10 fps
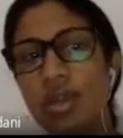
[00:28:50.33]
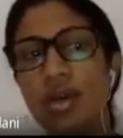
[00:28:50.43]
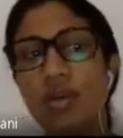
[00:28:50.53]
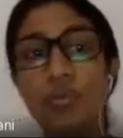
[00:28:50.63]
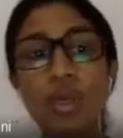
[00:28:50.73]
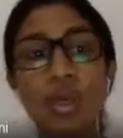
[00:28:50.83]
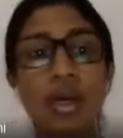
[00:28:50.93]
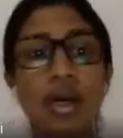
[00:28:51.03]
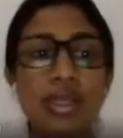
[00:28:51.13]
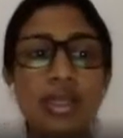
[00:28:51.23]
we
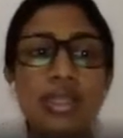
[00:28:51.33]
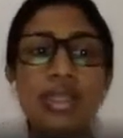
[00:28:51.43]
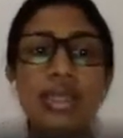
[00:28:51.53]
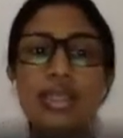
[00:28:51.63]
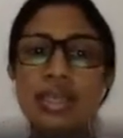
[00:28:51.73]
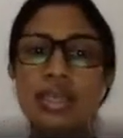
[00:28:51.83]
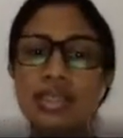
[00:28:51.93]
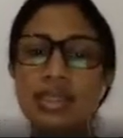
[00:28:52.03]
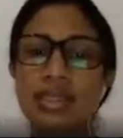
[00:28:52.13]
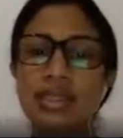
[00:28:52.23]
discussed that
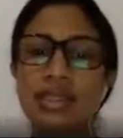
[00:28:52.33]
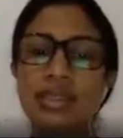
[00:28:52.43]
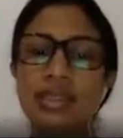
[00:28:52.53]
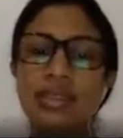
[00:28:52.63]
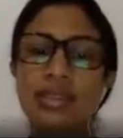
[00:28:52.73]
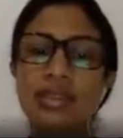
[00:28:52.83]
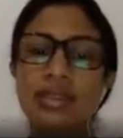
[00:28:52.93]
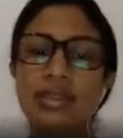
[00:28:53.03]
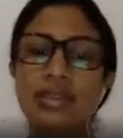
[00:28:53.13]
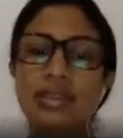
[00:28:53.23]

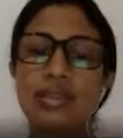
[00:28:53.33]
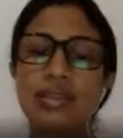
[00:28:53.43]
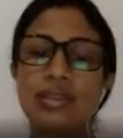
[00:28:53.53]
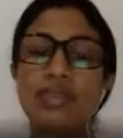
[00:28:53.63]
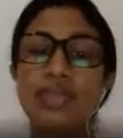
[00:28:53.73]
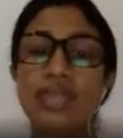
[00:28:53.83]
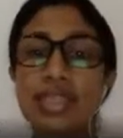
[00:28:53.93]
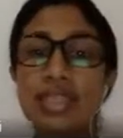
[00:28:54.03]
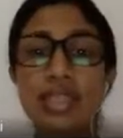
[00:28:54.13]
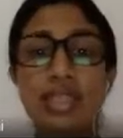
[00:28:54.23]
the first
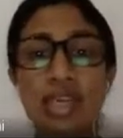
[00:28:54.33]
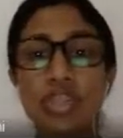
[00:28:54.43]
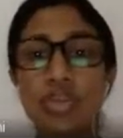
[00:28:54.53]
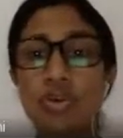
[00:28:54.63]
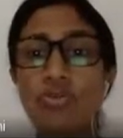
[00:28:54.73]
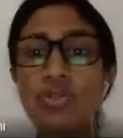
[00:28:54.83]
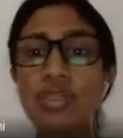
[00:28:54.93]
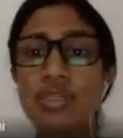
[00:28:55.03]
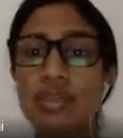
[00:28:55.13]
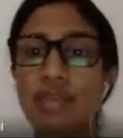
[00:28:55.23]
stage of
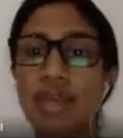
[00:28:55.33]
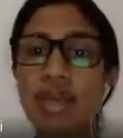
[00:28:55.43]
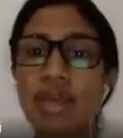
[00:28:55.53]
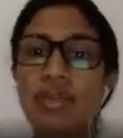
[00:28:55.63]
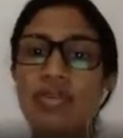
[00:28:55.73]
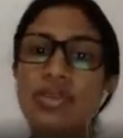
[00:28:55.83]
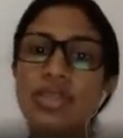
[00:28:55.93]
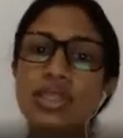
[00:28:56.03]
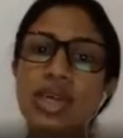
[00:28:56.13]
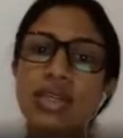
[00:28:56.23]
central banking was
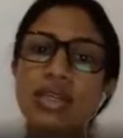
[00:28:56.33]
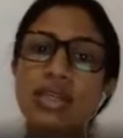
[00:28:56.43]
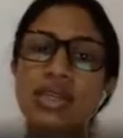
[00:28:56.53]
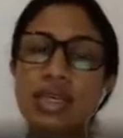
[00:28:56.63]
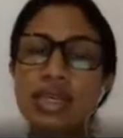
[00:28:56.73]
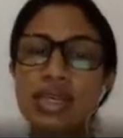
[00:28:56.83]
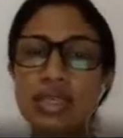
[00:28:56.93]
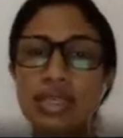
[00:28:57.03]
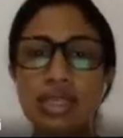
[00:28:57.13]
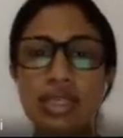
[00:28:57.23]
started in
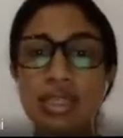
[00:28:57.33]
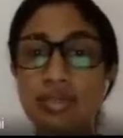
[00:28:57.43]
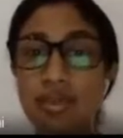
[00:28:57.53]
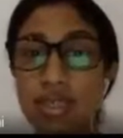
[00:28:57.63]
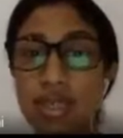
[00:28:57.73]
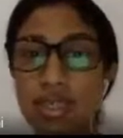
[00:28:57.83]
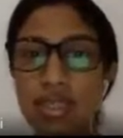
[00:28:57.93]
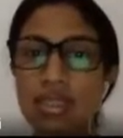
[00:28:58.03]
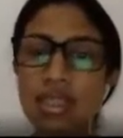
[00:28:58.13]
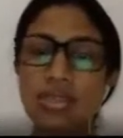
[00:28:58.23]

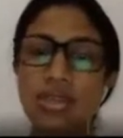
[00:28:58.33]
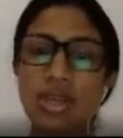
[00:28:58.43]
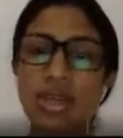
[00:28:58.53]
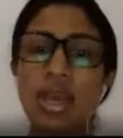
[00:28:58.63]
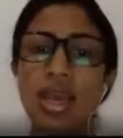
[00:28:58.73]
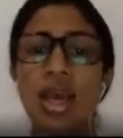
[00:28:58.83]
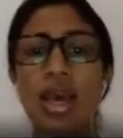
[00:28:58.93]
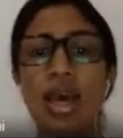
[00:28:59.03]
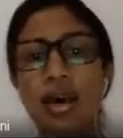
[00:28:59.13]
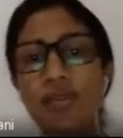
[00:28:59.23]
17th century.
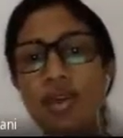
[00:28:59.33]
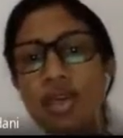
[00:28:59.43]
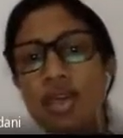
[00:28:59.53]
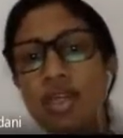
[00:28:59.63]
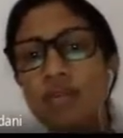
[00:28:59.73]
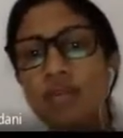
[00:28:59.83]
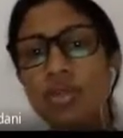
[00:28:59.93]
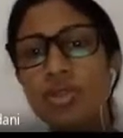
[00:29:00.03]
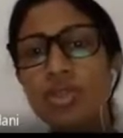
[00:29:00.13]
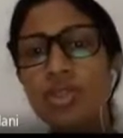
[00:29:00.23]
When it comes to
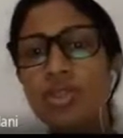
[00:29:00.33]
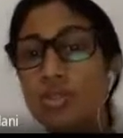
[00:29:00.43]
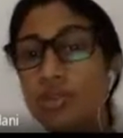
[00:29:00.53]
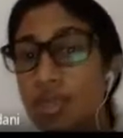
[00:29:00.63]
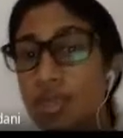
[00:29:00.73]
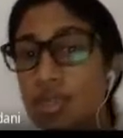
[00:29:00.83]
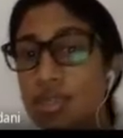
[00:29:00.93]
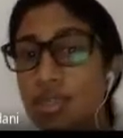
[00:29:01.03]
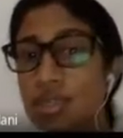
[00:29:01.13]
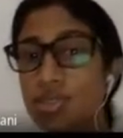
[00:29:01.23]
the
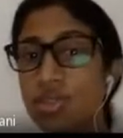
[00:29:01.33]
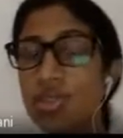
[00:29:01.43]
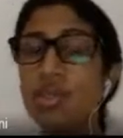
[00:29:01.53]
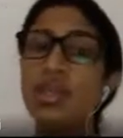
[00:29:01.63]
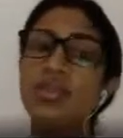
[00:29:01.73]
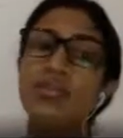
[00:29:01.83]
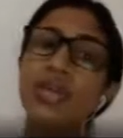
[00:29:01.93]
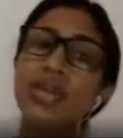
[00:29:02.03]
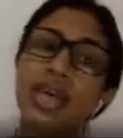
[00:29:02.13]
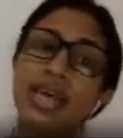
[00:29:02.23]
20th century, that
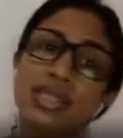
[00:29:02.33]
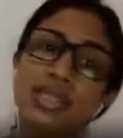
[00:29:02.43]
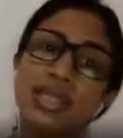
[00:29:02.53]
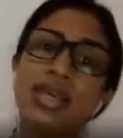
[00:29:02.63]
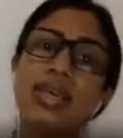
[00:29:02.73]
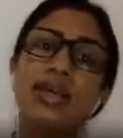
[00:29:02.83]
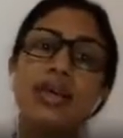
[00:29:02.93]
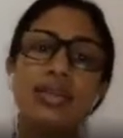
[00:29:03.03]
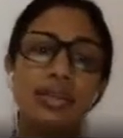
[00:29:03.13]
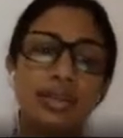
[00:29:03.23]
we can say
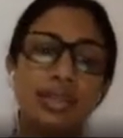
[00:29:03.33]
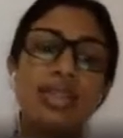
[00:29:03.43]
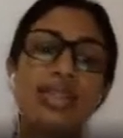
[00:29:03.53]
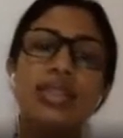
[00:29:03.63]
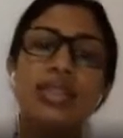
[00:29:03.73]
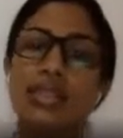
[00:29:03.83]
the second